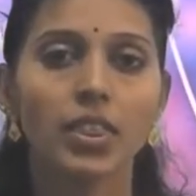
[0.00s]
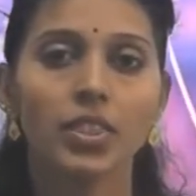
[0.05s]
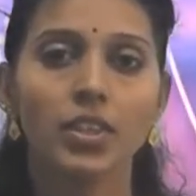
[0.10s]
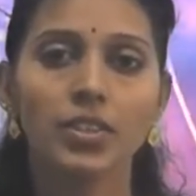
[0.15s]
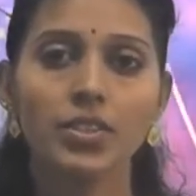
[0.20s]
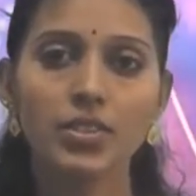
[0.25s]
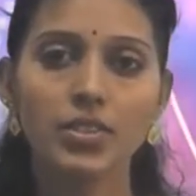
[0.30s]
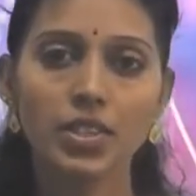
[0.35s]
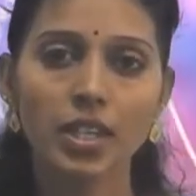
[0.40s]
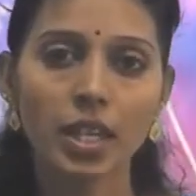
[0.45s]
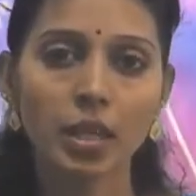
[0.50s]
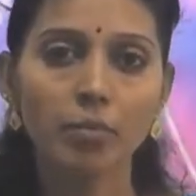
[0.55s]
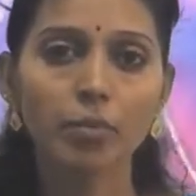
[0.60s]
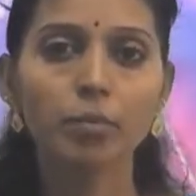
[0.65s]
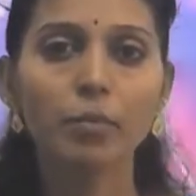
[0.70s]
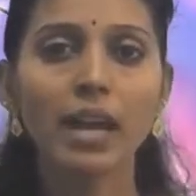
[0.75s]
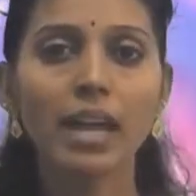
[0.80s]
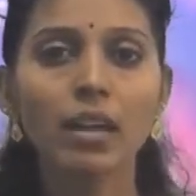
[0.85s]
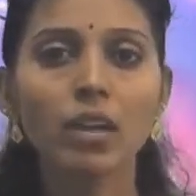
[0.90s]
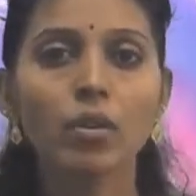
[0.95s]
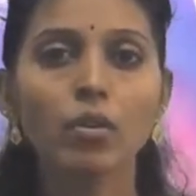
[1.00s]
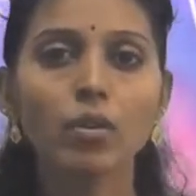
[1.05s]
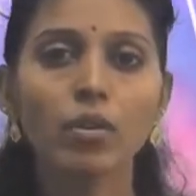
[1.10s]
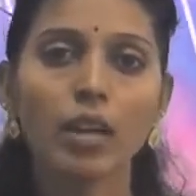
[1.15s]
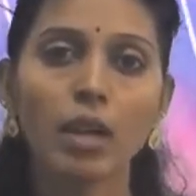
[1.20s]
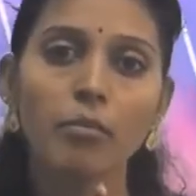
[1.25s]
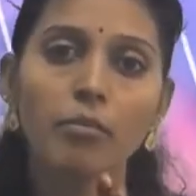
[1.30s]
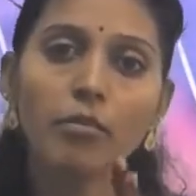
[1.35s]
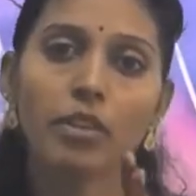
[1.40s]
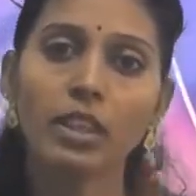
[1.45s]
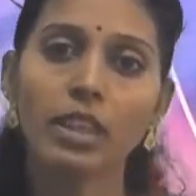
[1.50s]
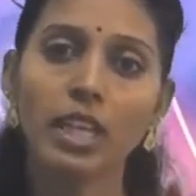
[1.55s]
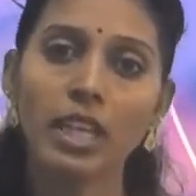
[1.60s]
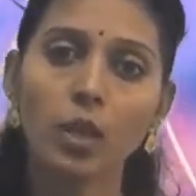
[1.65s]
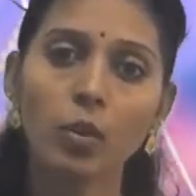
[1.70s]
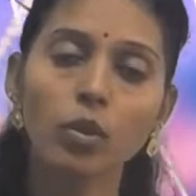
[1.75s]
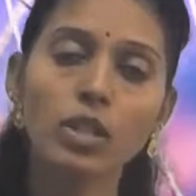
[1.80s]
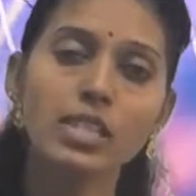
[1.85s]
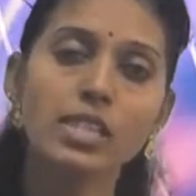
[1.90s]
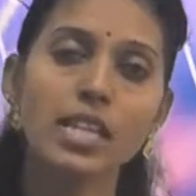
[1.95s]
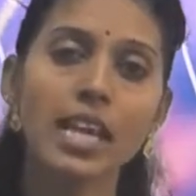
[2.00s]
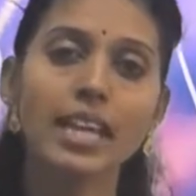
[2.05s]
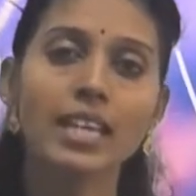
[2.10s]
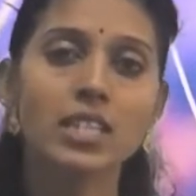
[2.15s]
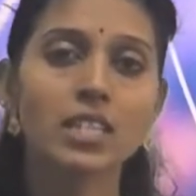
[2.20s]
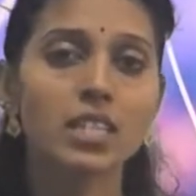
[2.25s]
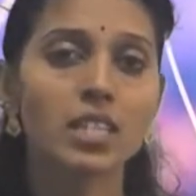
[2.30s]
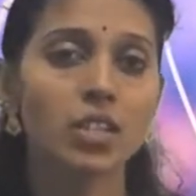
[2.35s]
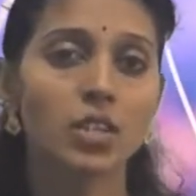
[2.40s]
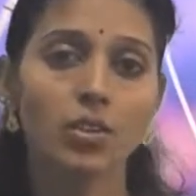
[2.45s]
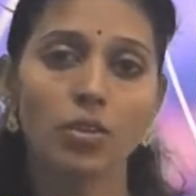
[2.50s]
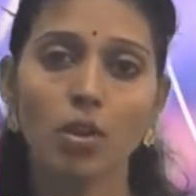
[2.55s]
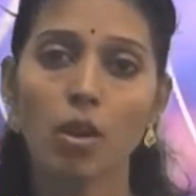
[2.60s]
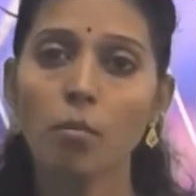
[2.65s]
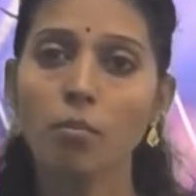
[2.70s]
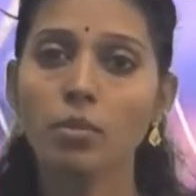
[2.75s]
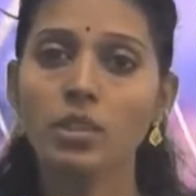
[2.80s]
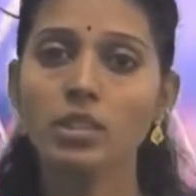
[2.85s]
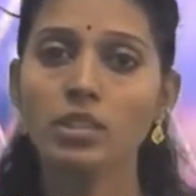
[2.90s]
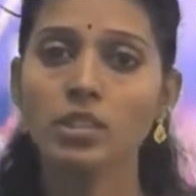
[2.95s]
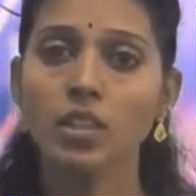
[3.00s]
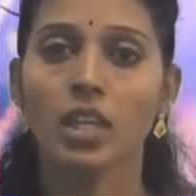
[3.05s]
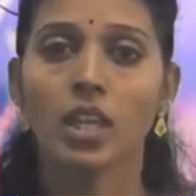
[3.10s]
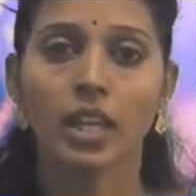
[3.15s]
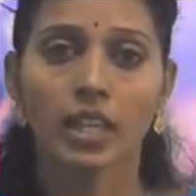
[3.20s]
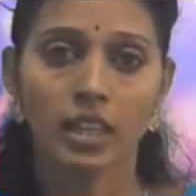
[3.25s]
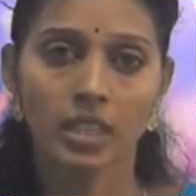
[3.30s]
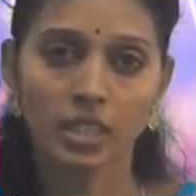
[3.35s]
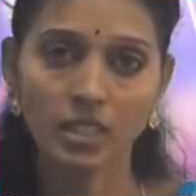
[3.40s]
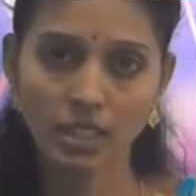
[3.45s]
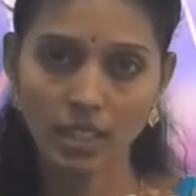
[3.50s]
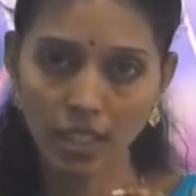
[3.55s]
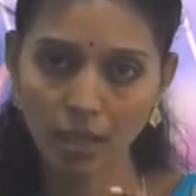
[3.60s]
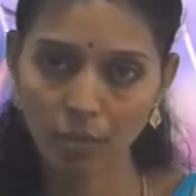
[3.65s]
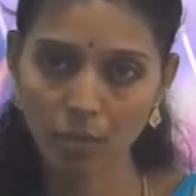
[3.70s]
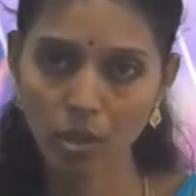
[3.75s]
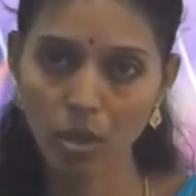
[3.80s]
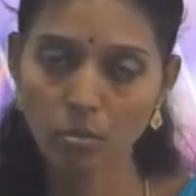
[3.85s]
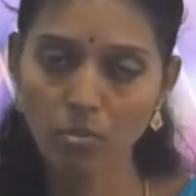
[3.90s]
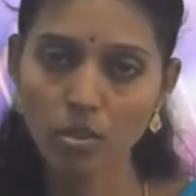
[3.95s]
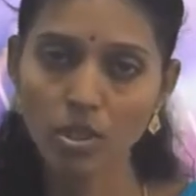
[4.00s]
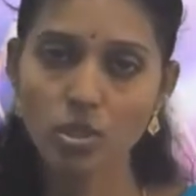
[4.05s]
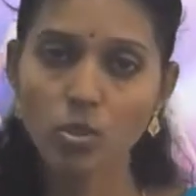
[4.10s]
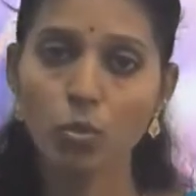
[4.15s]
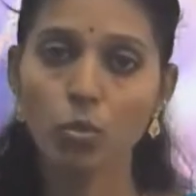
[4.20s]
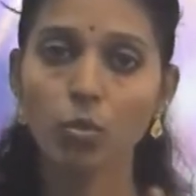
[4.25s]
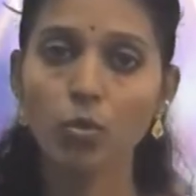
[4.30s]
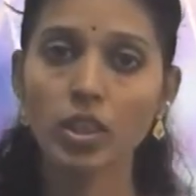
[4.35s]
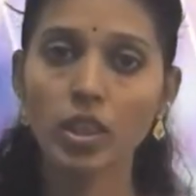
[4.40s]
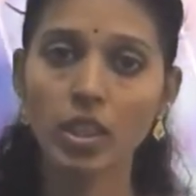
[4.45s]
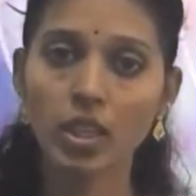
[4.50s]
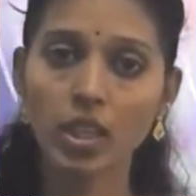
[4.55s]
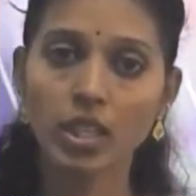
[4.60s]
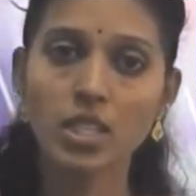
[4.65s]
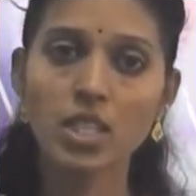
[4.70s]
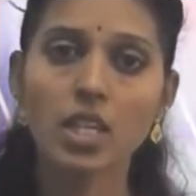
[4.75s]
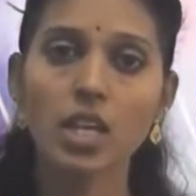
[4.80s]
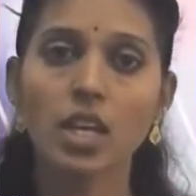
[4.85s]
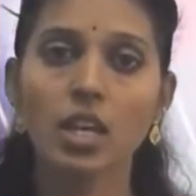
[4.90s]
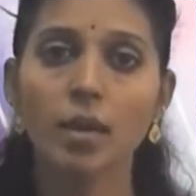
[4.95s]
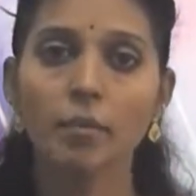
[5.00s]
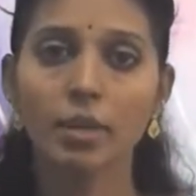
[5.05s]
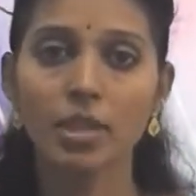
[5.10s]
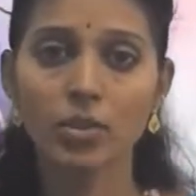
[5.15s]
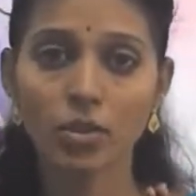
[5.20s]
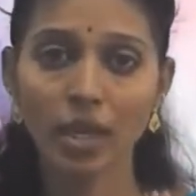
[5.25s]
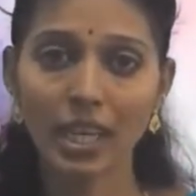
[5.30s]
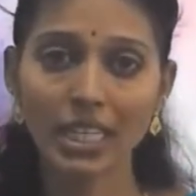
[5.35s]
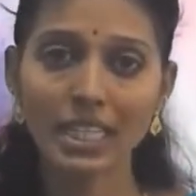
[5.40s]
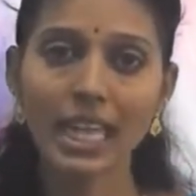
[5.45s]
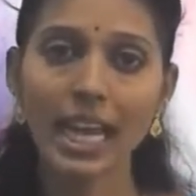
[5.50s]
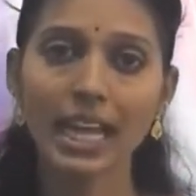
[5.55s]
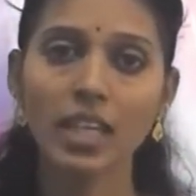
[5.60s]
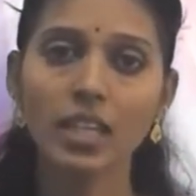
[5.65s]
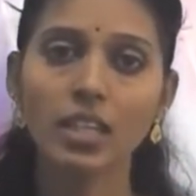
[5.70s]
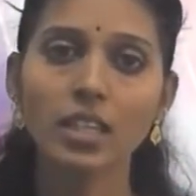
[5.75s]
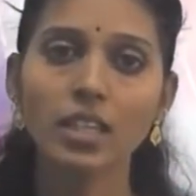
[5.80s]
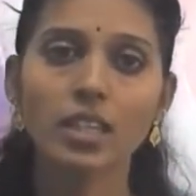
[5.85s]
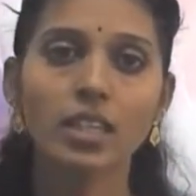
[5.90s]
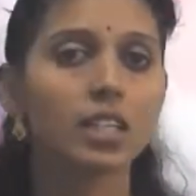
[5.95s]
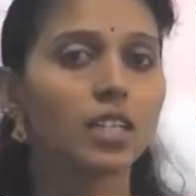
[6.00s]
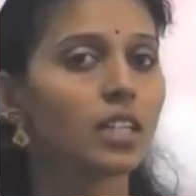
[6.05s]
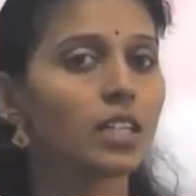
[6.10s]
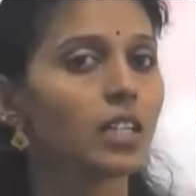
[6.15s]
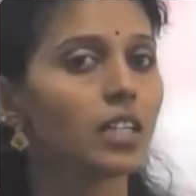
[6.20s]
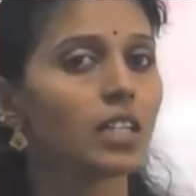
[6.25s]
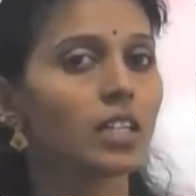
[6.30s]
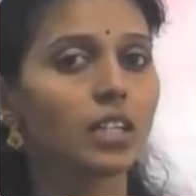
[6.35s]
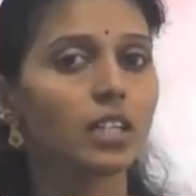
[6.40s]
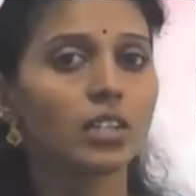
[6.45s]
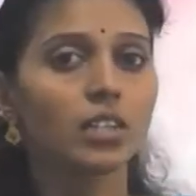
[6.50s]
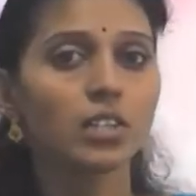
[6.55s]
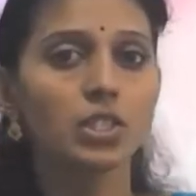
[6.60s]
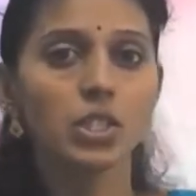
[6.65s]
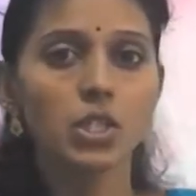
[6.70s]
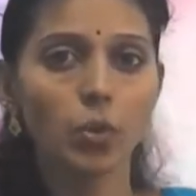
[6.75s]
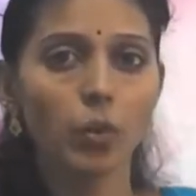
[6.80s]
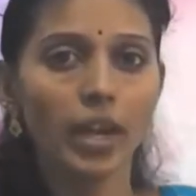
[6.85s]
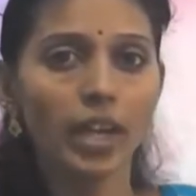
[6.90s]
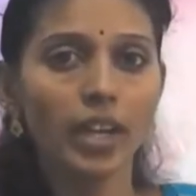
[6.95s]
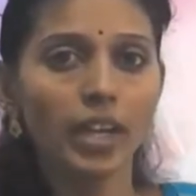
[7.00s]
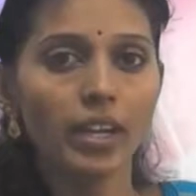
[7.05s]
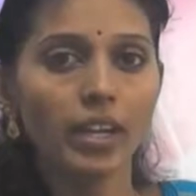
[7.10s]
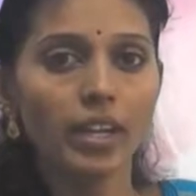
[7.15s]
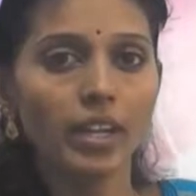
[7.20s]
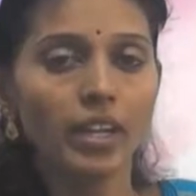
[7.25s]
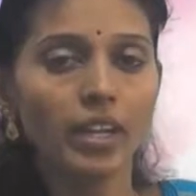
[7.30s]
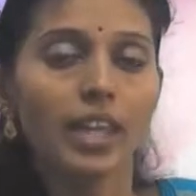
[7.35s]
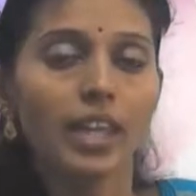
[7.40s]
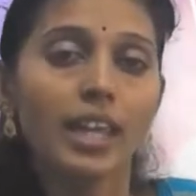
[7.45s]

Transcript: the same parallelogram with equal sides, rhombus, the same rhombus with right angle, square.